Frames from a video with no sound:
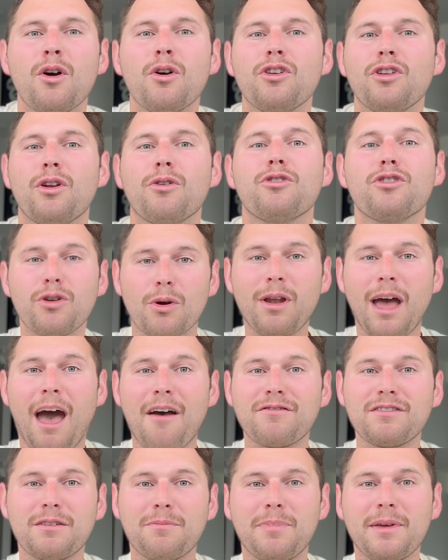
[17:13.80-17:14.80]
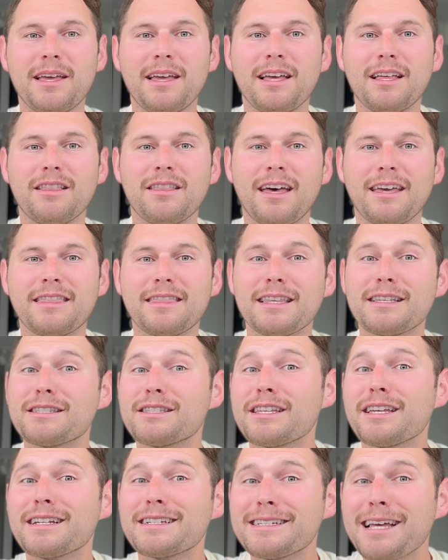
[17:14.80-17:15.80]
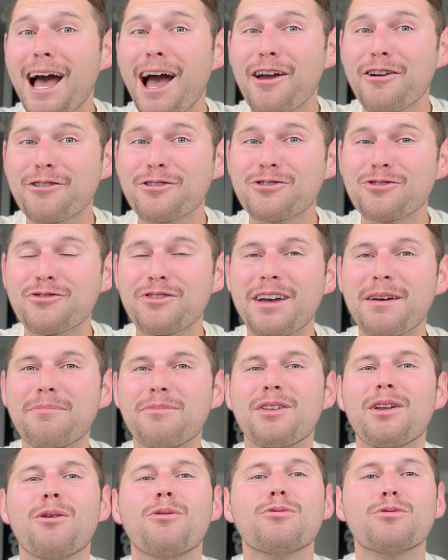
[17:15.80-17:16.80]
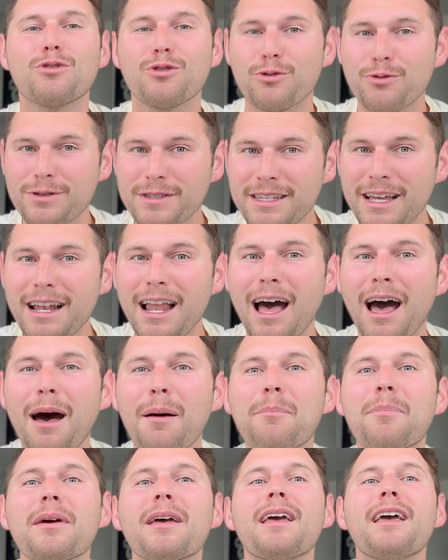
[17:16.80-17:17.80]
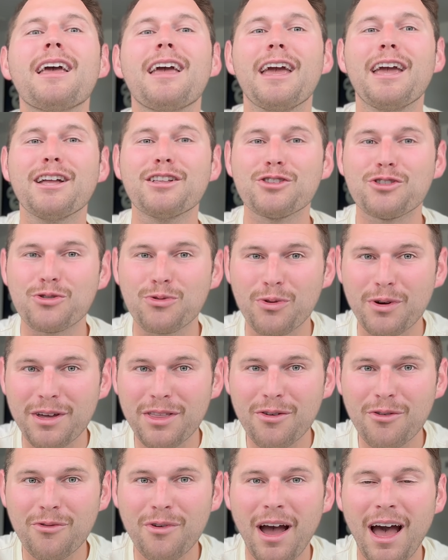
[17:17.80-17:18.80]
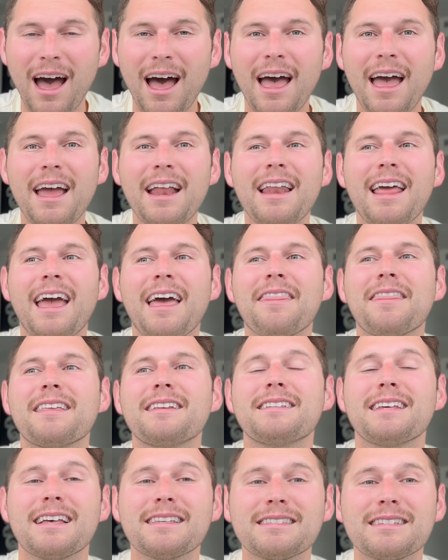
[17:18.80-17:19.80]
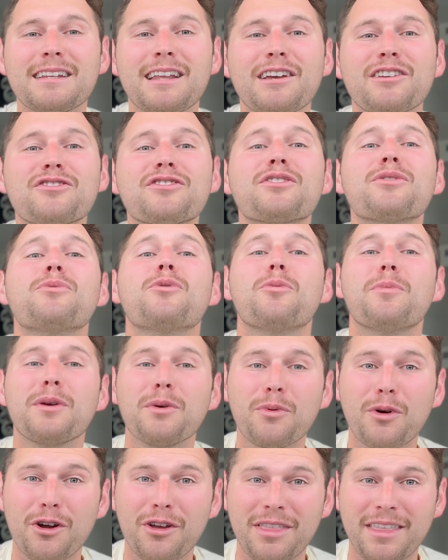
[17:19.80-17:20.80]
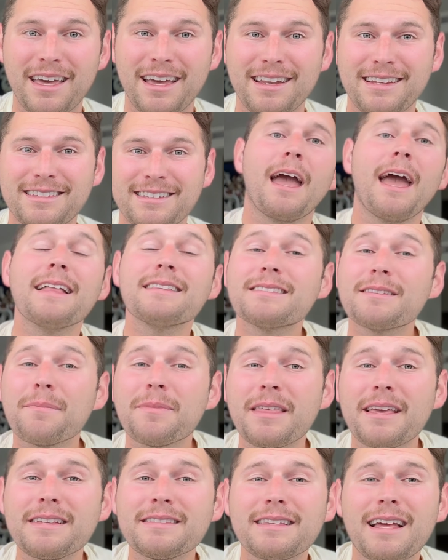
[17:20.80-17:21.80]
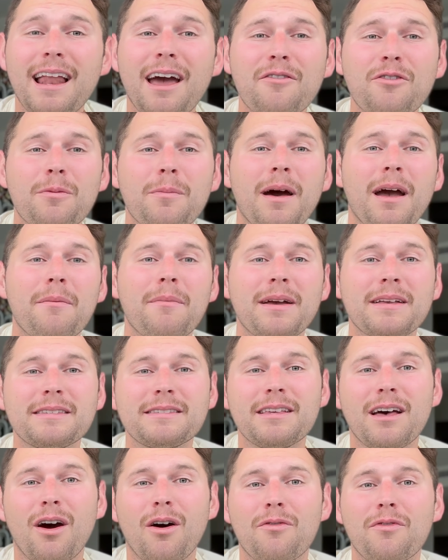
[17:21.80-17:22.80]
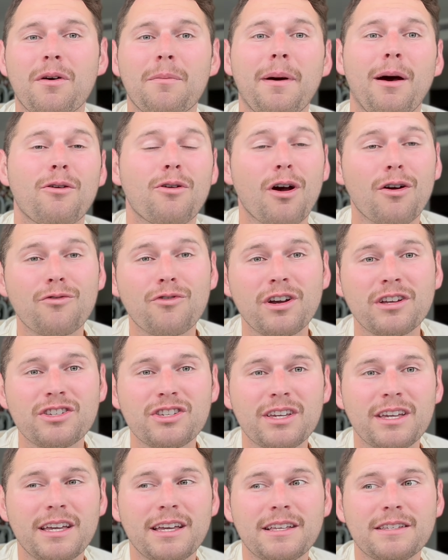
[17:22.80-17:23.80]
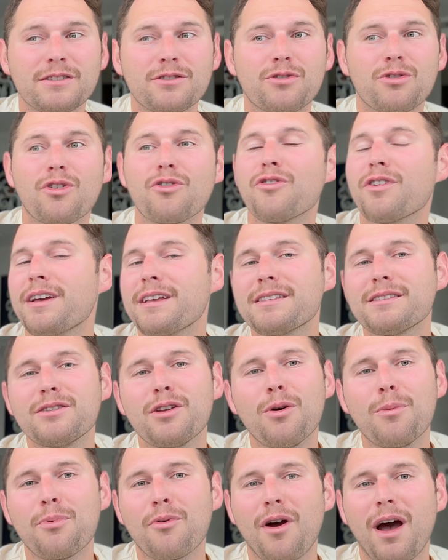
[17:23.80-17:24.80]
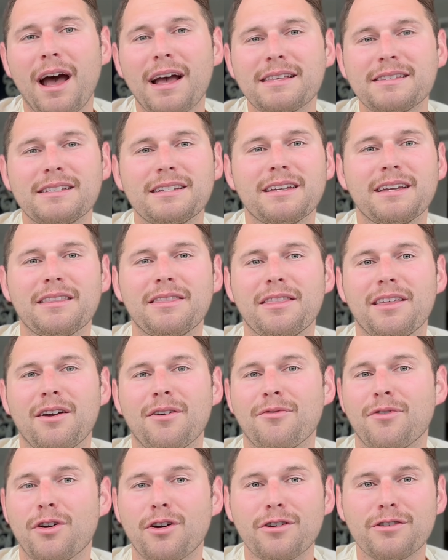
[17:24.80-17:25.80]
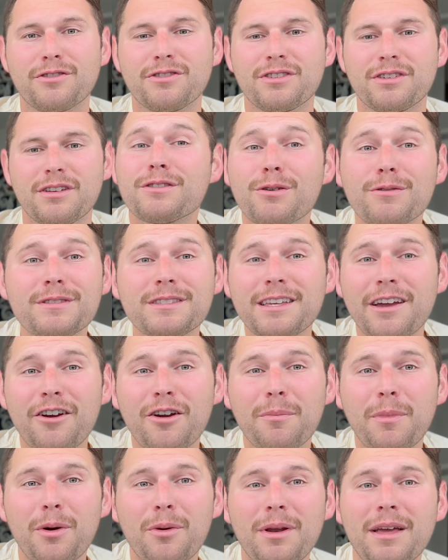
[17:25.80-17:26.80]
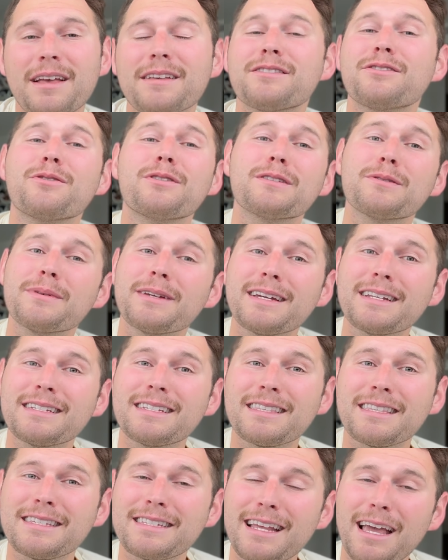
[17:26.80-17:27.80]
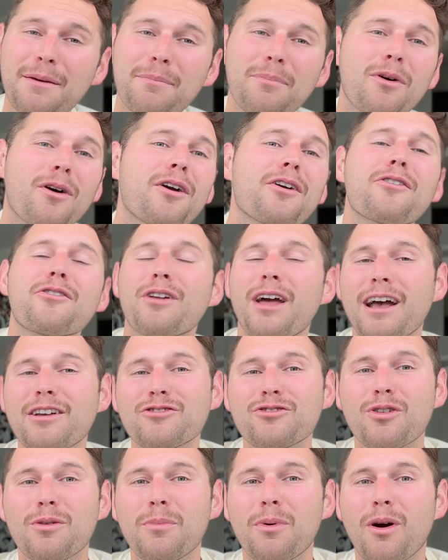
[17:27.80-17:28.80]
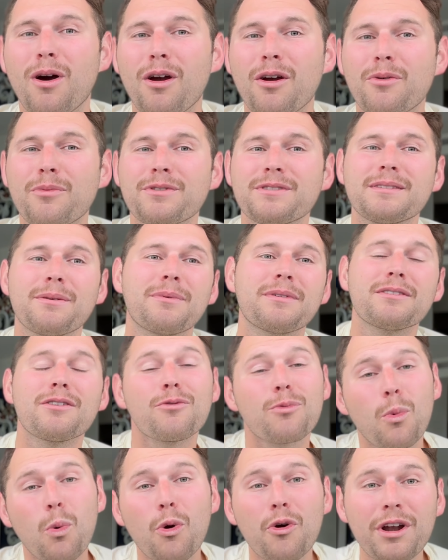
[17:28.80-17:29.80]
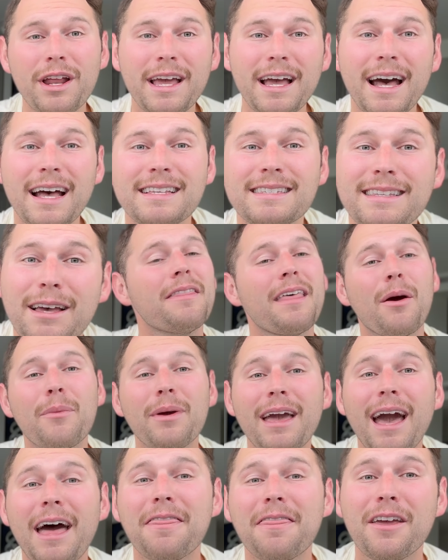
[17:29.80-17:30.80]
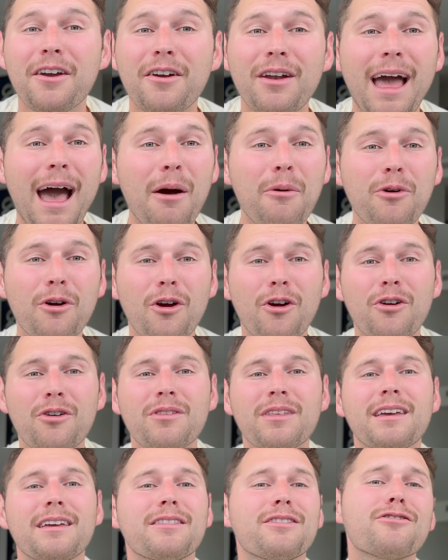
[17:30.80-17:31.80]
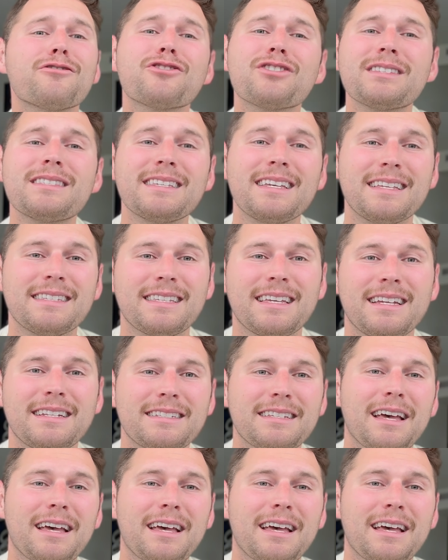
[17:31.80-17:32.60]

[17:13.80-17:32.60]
You don't have to be like this the entire trip. Loosen up, enjoy the ride, and the destination will be worth it. And some things that I remind myself about not rushing is there is no prize to get there first. There's no ceremony as soon as we get to the state park or national park where someone's rewarding us that we got there an hour early. There just isn't.